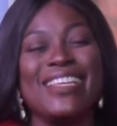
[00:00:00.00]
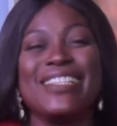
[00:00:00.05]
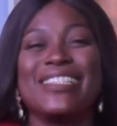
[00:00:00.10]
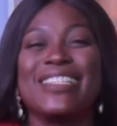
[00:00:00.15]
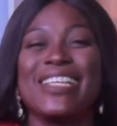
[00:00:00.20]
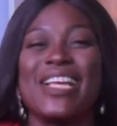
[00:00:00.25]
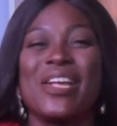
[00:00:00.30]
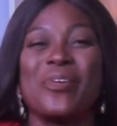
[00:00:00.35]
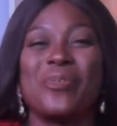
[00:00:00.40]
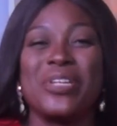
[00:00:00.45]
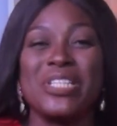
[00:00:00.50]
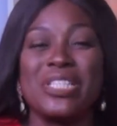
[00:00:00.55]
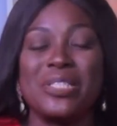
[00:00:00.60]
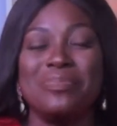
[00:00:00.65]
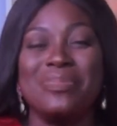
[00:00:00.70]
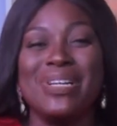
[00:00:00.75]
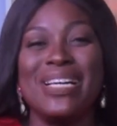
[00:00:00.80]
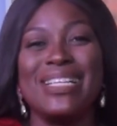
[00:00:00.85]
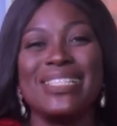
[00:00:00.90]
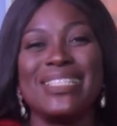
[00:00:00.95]
It's a
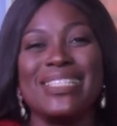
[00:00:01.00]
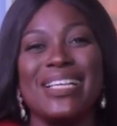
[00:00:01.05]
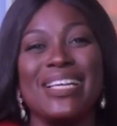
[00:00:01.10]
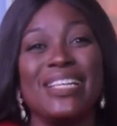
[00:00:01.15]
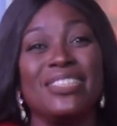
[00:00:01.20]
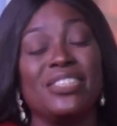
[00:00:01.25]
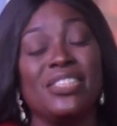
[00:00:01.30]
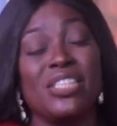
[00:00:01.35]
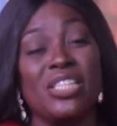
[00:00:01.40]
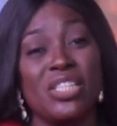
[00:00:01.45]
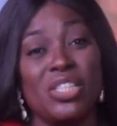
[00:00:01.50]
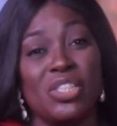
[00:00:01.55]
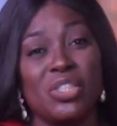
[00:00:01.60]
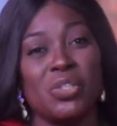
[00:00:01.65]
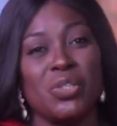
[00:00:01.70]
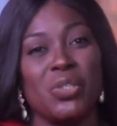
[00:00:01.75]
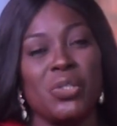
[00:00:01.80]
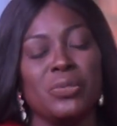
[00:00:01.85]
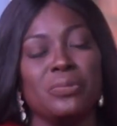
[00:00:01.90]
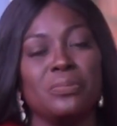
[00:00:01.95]
Christmas
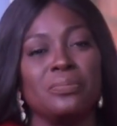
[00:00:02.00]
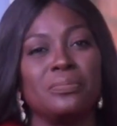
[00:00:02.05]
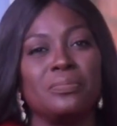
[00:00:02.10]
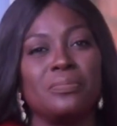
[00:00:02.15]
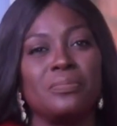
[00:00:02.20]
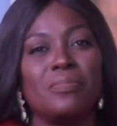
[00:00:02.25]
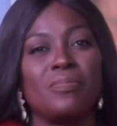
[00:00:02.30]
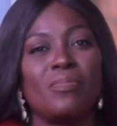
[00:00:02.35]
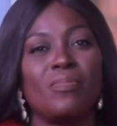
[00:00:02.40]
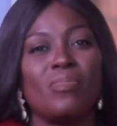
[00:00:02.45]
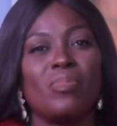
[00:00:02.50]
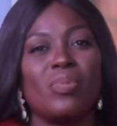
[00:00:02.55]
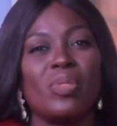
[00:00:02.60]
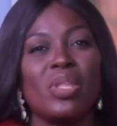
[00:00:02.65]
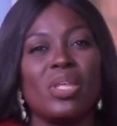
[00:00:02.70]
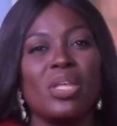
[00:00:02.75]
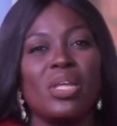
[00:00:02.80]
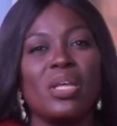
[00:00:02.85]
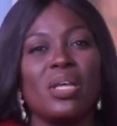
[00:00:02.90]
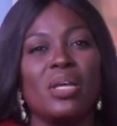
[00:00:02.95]
edition.
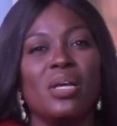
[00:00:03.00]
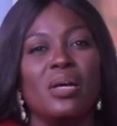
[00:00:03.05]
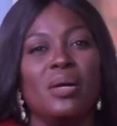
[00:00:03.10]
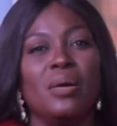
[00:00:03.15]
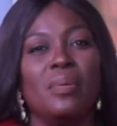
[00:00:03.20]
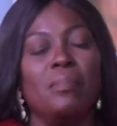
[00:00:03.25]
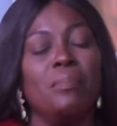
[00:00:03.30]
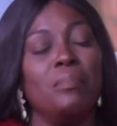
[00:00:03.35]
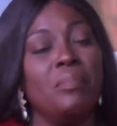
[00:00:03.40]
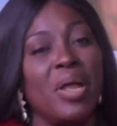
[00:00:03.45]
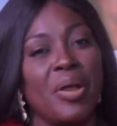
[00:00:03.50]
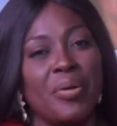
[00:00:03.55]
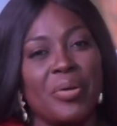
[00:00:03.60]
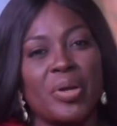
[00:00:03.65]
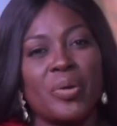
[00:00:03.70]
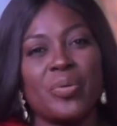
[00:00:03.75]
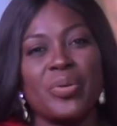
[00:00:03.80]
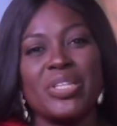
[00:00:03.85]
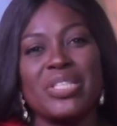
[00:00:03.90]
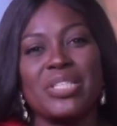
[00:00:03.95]

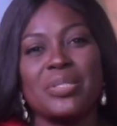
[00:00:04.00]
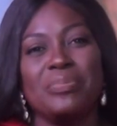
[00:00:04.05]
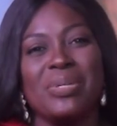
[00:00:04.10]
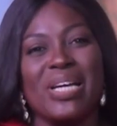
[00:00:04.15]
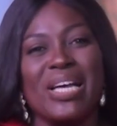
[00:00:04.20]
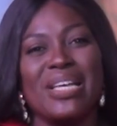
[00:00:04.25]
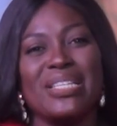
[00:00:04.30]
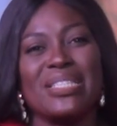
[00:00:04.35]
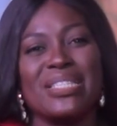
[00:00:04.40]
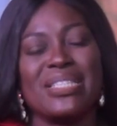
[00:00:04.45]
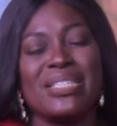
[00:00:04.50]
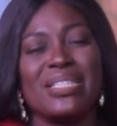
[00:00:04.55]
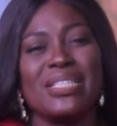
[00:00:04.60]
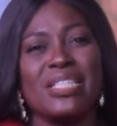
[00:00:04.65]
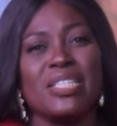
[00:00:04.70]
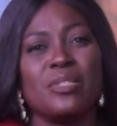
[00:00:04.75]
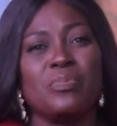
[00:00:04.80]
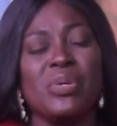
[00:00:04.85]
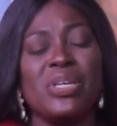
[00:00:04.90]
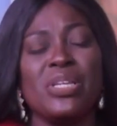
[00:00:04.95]
Merry Christmas.
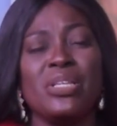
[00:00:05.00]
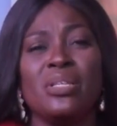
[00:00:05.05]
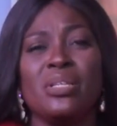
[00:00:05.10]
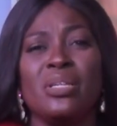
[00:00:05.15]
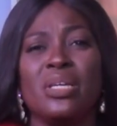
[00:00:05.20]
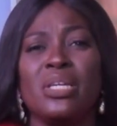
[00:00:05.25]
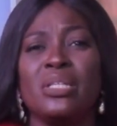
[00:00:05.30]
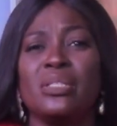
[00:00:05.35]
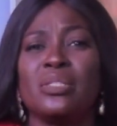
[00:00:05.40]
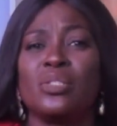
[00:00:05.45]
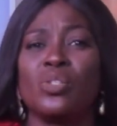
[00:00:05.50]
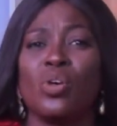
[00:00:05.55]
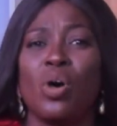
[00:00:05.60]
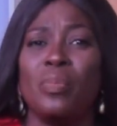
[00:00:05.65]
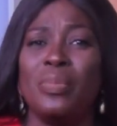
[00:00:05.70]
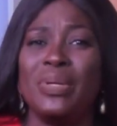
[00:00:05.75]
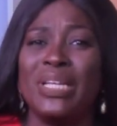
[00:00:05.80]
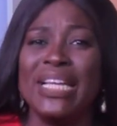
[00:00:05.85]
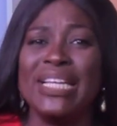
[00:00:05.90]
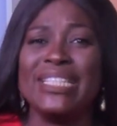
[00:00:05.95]
It's been a
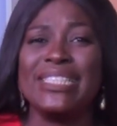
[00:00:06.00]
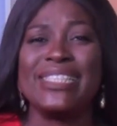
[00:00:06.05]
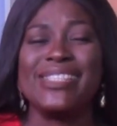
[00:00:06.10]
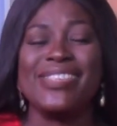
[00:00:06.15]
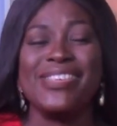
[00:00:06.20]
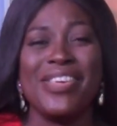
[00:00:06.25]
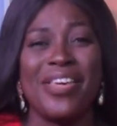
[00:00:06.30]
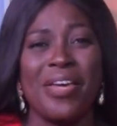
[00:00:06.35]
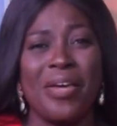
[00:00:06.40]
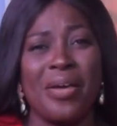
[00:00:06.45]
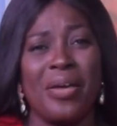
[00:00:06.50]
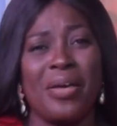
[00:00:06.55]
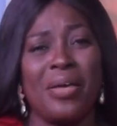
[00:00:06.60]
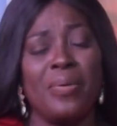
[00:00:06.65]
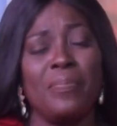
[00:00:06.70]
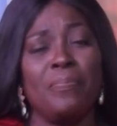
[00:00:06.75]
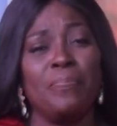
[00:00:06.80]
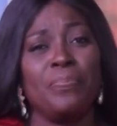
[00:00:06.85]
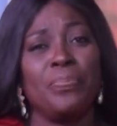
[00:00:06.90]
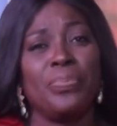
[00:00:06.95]
turbulent
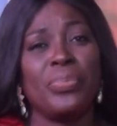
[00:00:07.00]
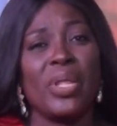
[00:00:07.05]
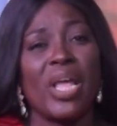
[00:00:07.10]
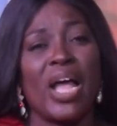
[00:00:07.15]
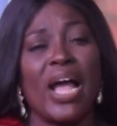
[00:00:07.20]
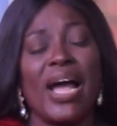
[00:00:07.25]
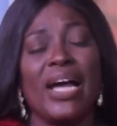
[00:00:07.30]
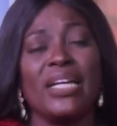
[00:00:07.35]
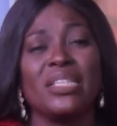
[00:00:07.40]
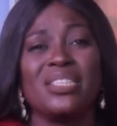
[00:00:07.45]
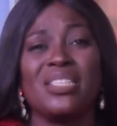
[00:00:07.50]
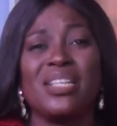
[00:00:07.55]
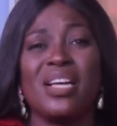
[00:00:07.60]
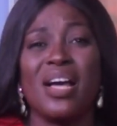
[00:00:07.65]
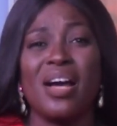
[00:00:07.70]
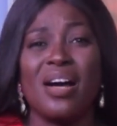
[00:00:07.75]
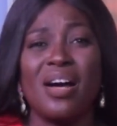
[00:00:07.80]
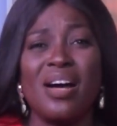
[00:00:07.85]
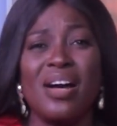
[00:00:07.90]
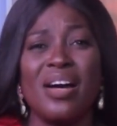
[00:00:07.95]
year and
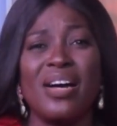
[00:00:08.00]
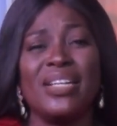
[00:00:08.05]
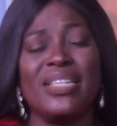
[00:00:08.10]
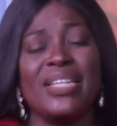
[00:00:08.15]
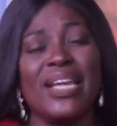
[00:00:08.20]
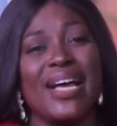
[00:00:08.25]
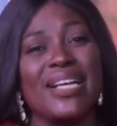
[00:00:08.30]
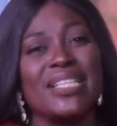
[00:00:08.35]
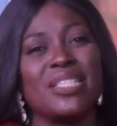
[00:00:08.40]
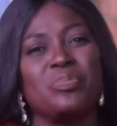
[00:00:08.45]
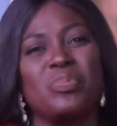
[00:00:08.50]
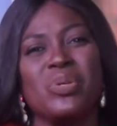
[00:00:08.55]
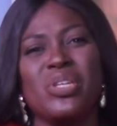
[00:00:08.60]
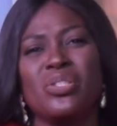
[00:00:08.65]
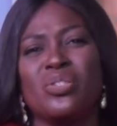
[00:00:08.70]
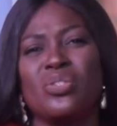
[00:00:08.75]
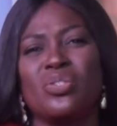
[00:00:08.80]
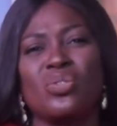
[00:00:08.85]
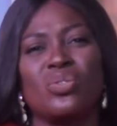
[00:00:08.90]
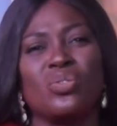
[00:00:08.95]
God has
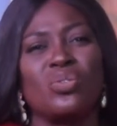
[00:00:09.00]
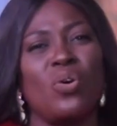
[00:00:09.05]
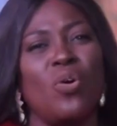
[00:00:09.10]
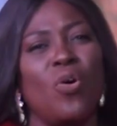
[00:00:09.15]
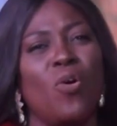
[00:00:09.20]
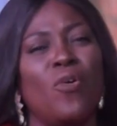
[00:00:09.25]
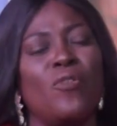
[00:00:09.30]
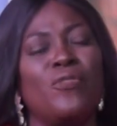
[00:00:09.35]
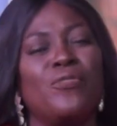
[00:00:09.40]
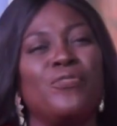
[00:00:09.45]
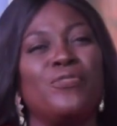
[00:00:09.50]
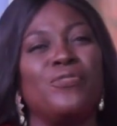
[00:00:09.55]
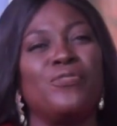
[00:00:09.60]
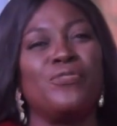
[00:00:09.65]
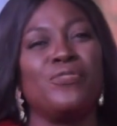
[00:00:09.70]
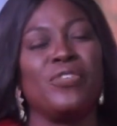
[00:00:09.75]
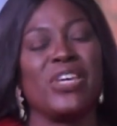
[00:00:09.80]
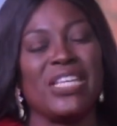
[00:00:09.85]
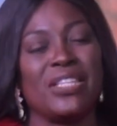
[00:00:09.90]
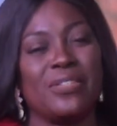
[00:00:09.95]
been so
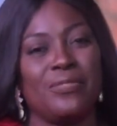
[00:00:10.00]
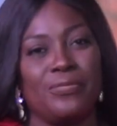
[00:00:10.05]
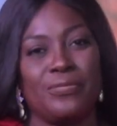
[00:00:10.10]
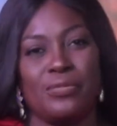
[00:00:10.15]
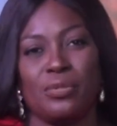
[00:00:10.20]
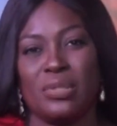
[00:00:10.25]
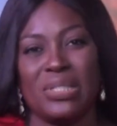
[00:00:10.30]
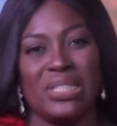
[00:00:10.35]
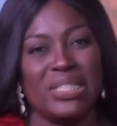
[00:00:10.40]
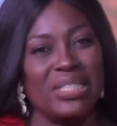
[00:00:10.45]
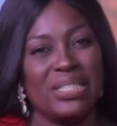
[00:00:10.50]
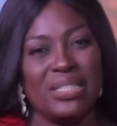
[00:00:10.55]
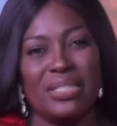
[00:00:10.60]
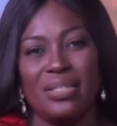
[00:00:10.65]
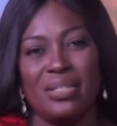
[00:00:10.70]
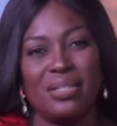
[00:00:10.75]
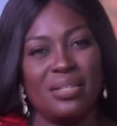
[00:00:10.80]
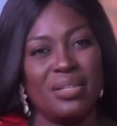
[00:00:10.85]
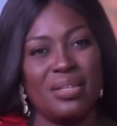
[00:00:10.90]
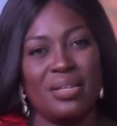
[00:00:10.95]
faithful.
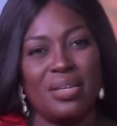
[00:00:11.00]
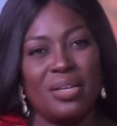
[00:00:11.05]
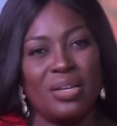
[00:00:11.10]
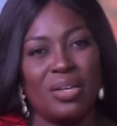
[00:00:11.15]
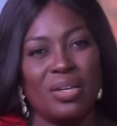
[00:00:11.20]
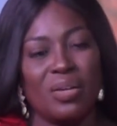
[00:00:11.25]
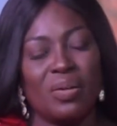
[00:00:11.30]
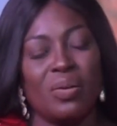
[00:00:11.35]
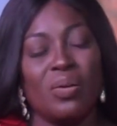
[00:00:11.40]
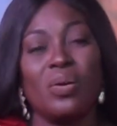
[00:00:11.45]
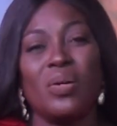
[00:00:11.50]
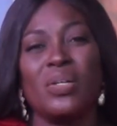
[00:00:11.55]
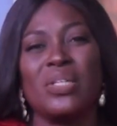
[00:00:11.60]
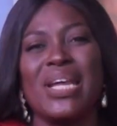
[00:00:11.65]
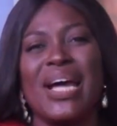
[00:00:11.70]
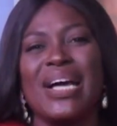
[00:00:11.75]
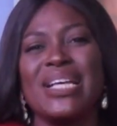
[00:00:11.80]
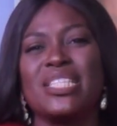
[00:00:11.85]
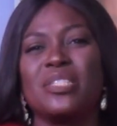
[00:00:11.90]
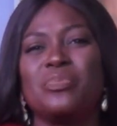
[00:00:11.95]

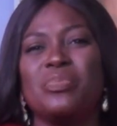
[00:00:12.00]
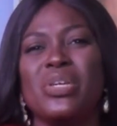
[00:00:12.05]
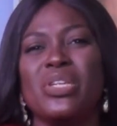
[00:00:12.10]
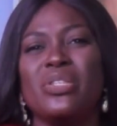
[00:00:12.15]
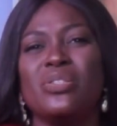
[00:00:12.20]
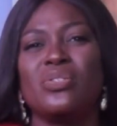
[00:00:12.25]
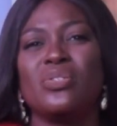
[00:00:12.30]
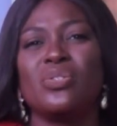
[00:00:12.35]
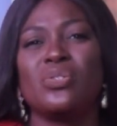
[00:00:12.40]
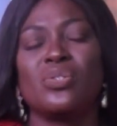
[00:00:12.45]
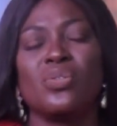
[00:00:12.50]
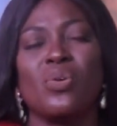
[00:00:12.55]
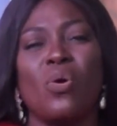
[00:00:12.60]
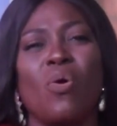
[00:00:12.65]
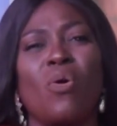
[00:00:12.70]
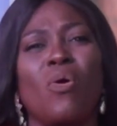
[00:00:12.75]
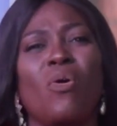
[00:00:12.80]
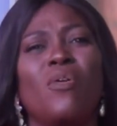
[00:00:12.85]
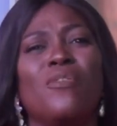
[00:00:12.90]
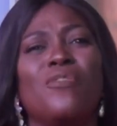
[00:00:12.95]
God has been
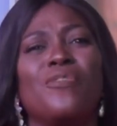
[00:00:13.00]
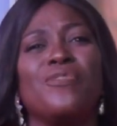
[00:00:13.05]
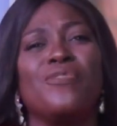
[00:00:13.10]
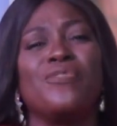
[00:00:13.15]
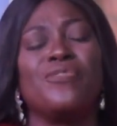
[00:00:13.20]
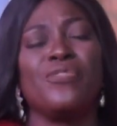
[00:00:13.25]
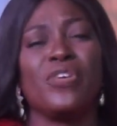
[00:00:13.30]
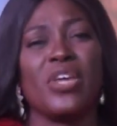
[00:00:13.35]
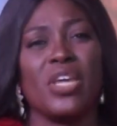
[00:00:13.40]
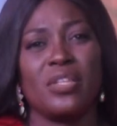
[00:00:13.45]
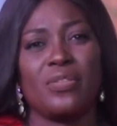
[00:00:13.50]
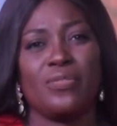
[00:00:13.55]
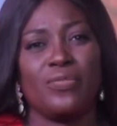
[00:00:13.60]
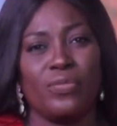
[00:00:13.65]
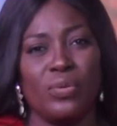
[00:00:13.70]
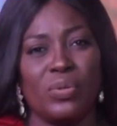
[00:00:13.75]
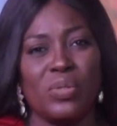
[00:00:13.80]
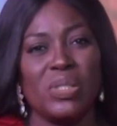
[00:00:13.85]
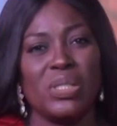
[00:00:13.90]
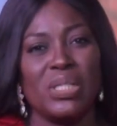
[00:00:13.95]
so
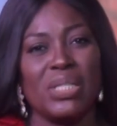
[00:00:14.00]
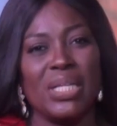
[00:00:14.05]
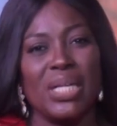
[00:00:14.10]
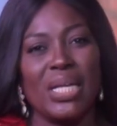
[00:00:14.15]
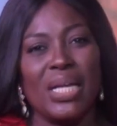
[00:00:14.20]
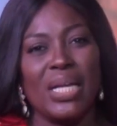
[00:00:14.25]
faithful.